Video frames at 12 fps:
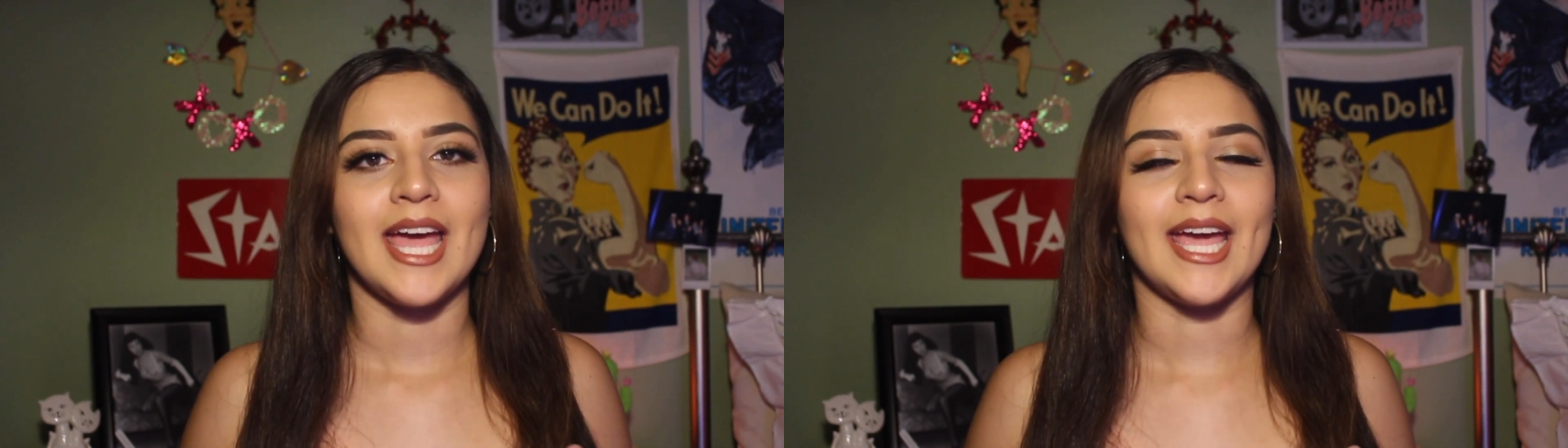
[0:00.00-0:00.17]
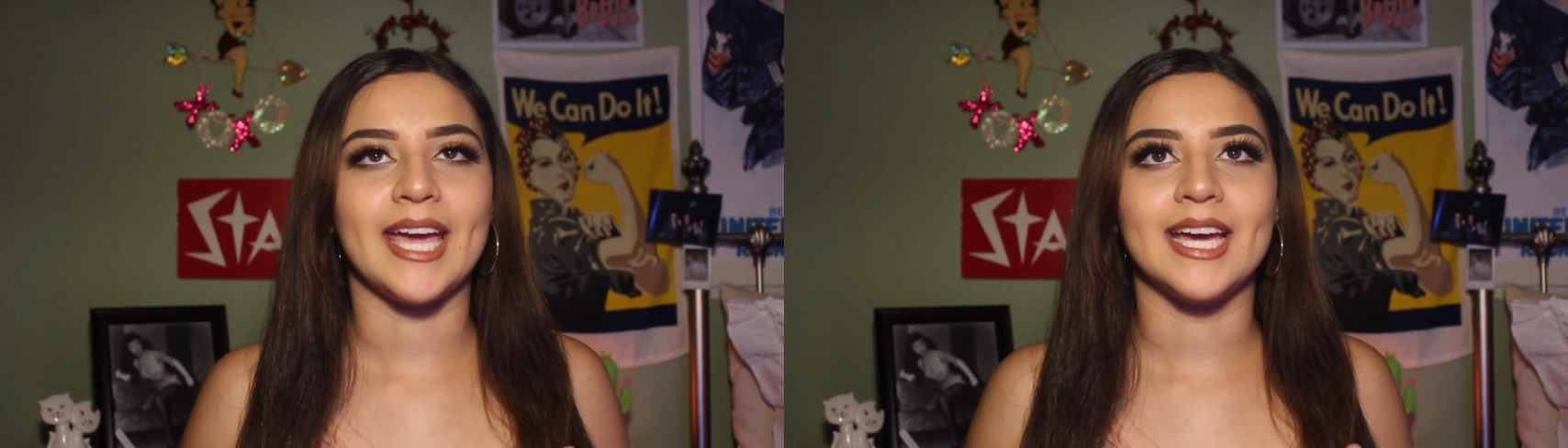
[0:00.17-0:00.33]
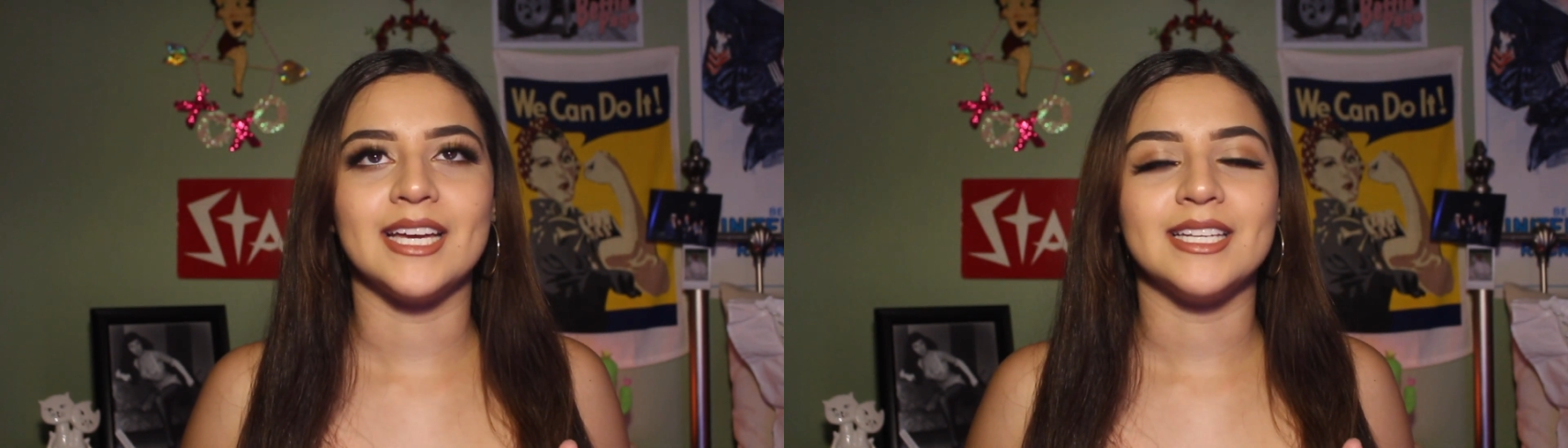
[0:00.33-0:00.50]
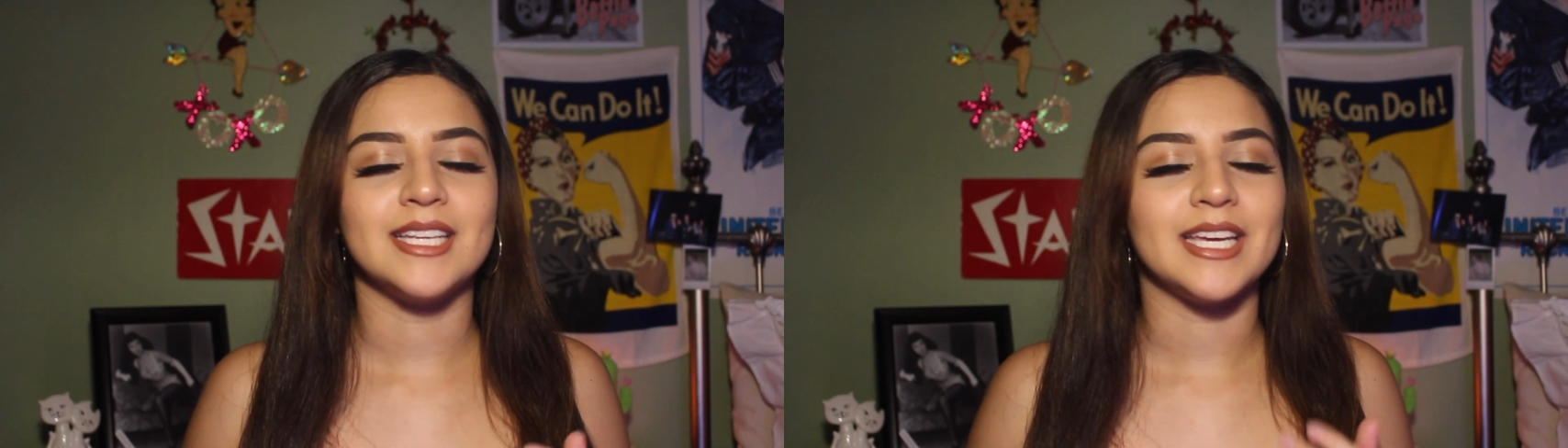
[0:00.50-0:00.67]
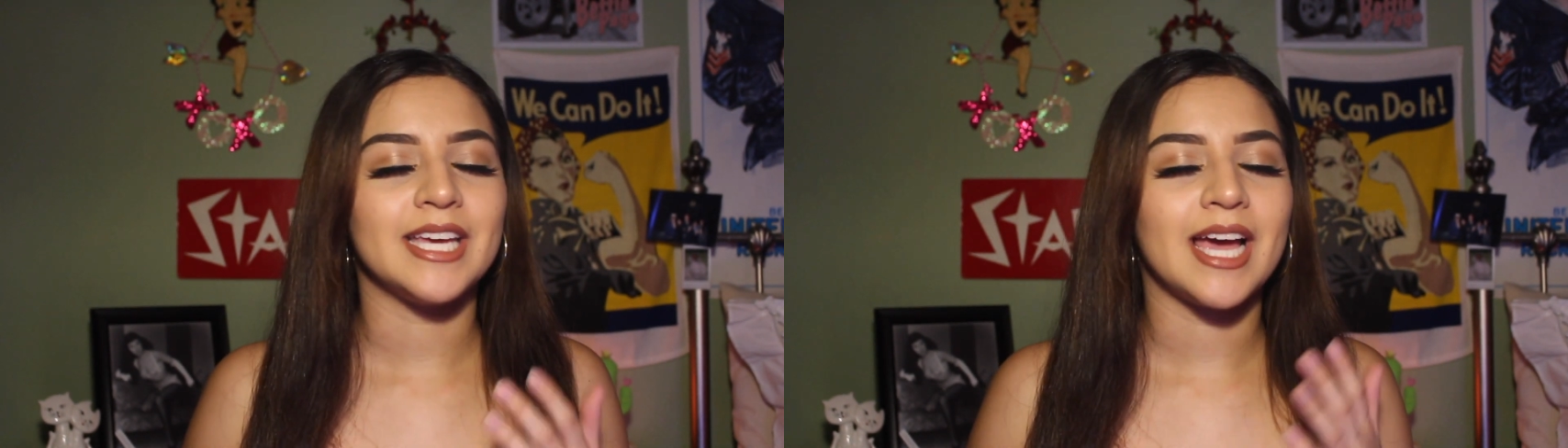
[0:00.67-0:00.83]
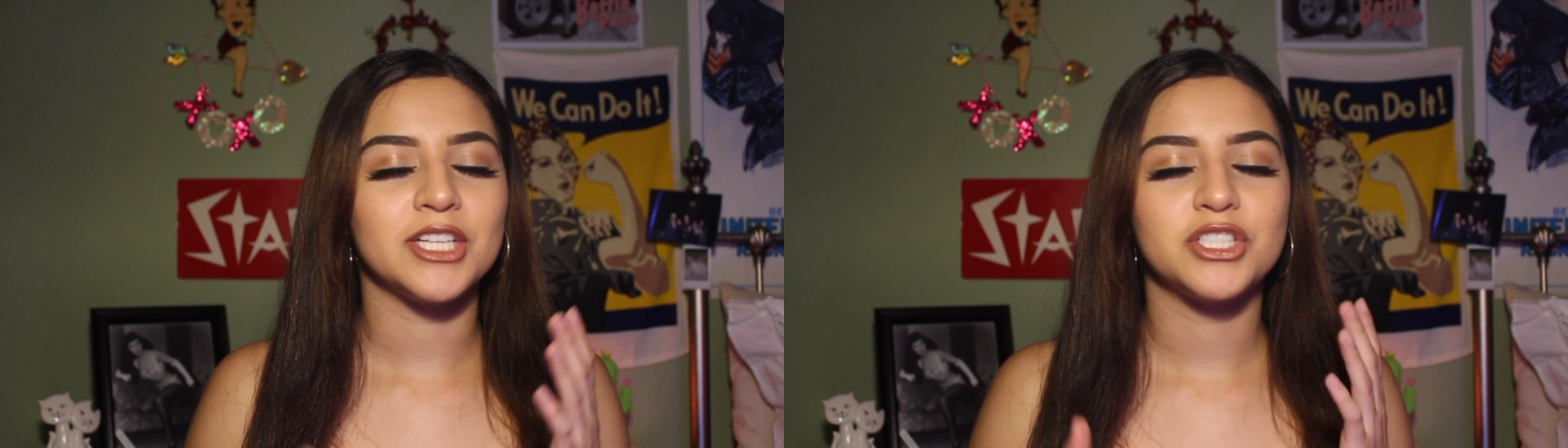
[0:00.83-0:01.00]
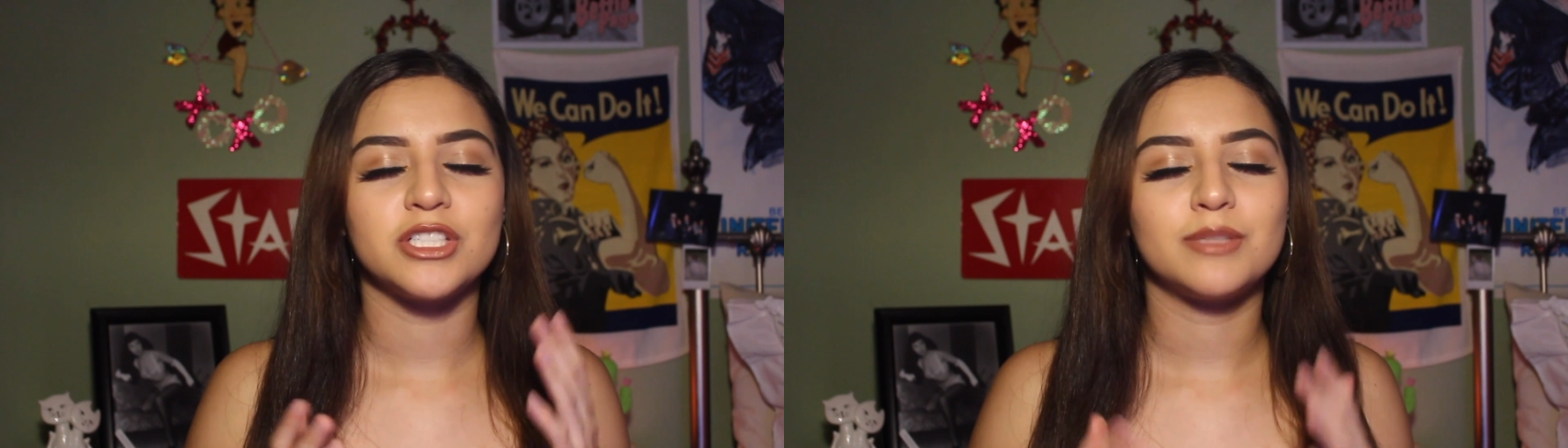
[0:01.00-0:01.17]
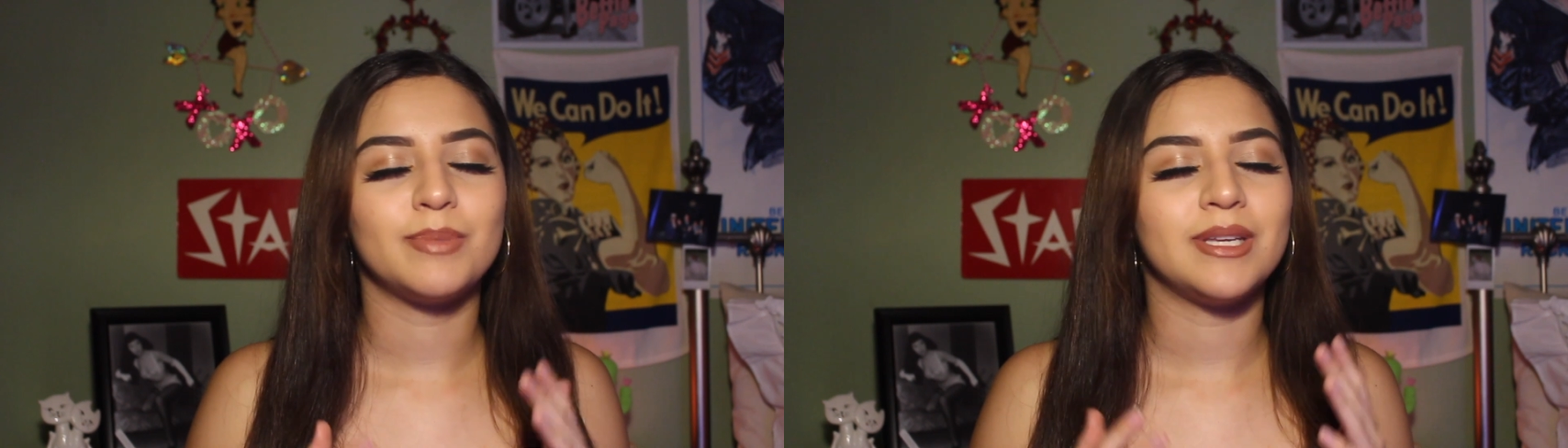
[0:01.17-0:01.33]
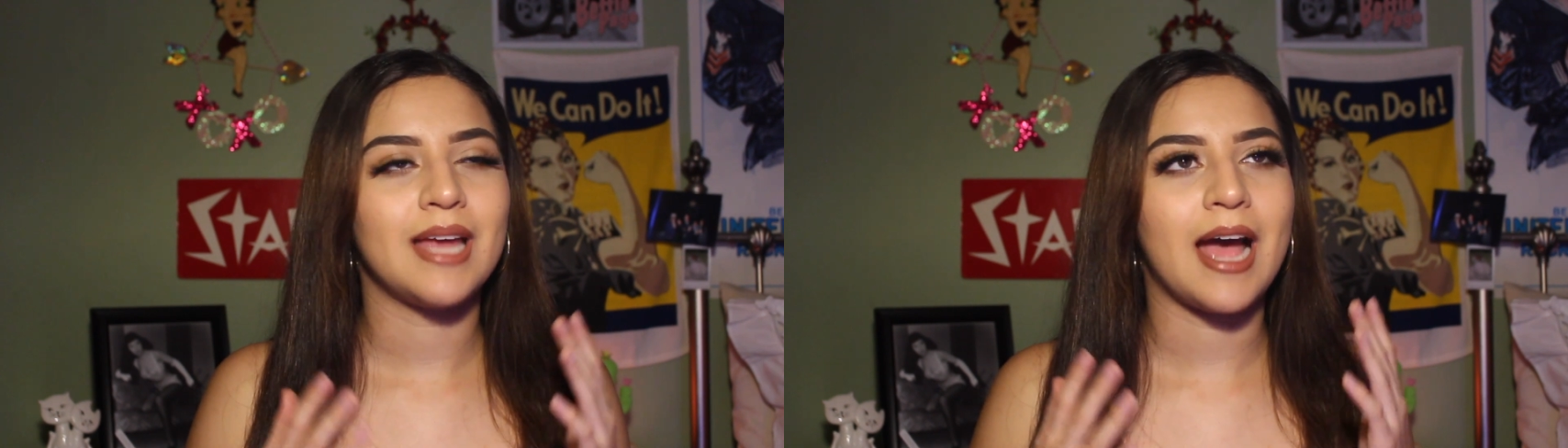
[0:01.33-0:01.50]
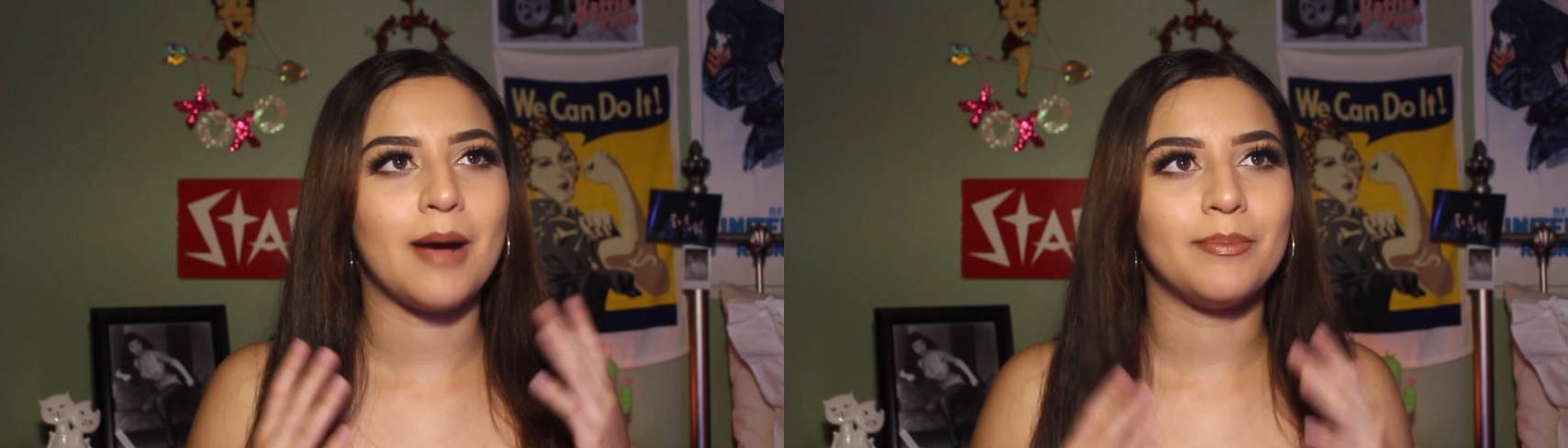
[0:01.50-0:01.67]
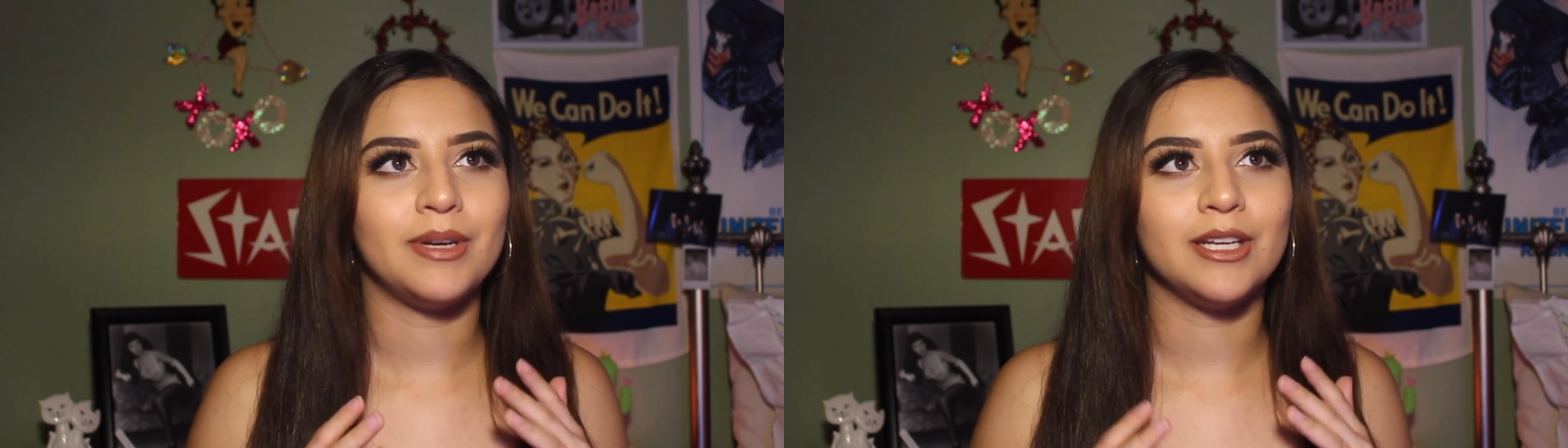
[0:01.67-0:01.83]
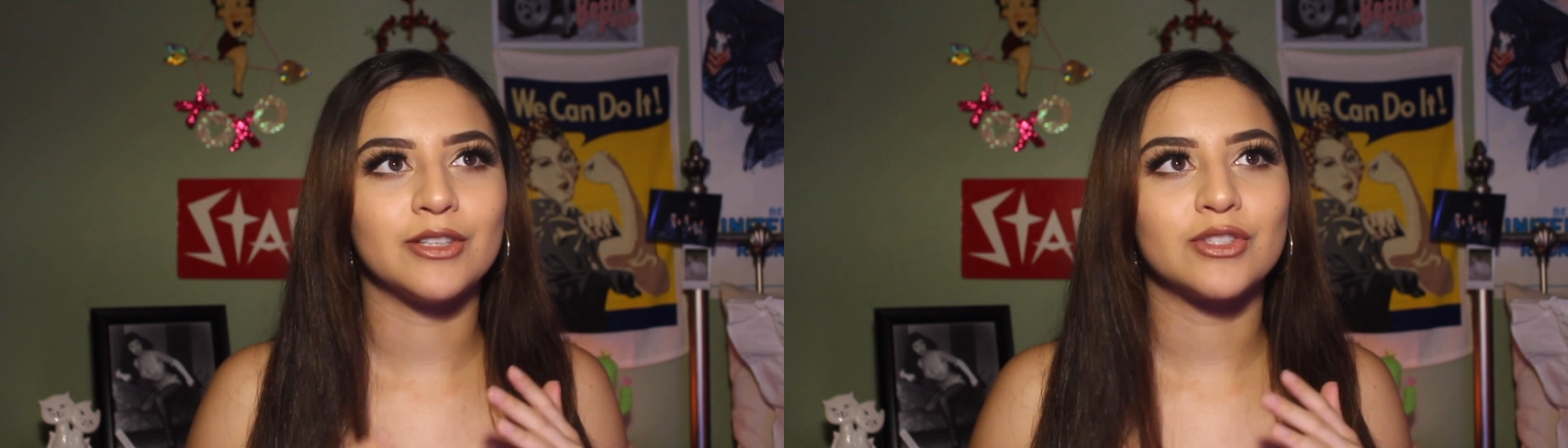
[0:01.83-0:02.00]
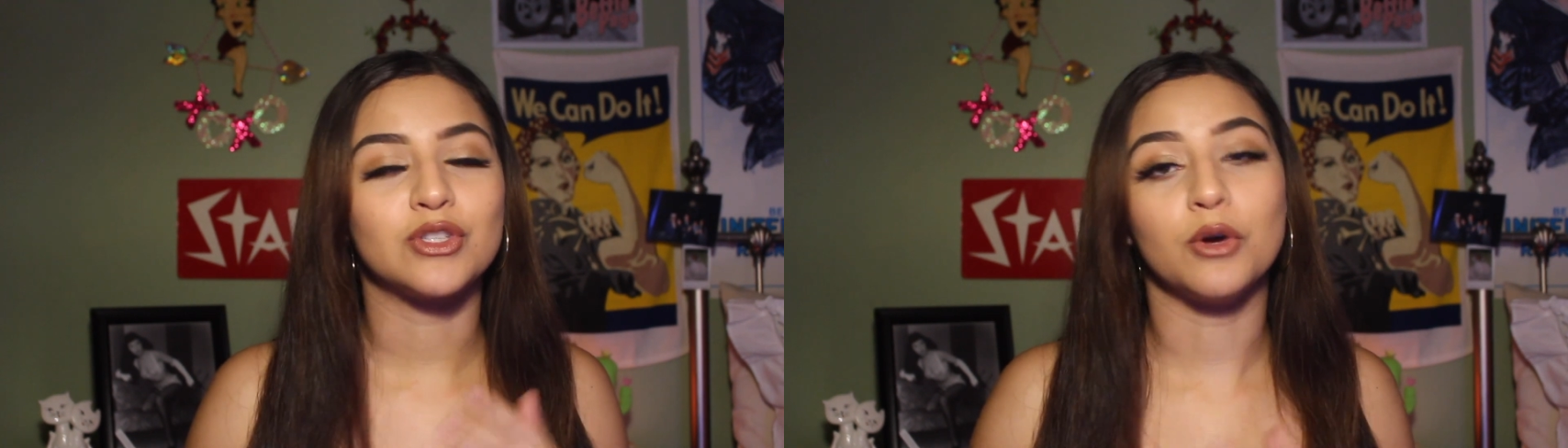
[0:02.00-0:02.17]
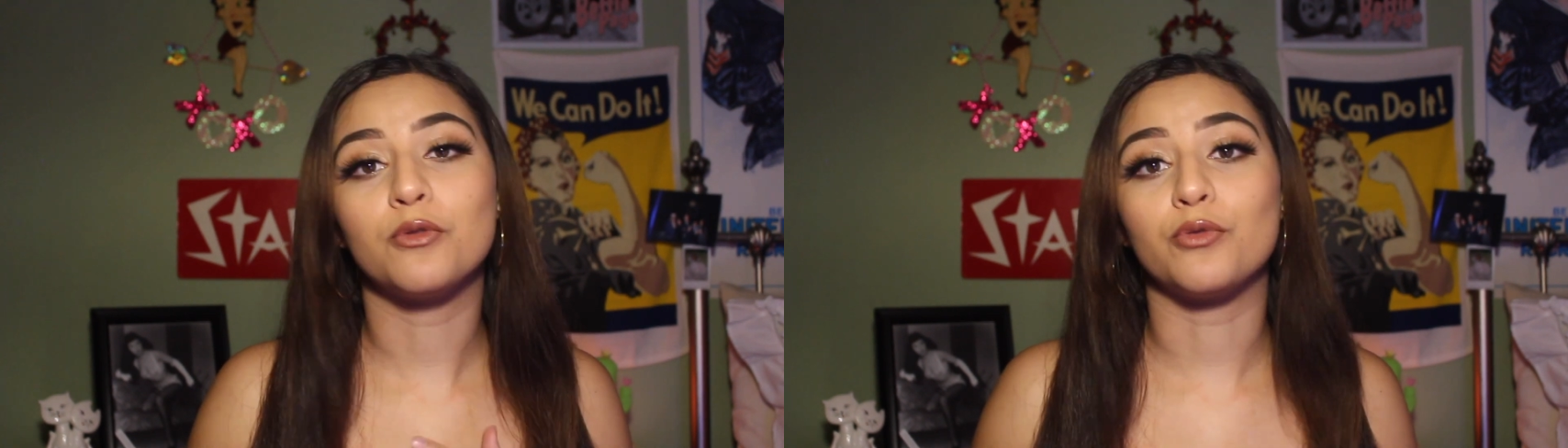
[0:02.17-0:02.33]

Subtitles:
and it has just been happening so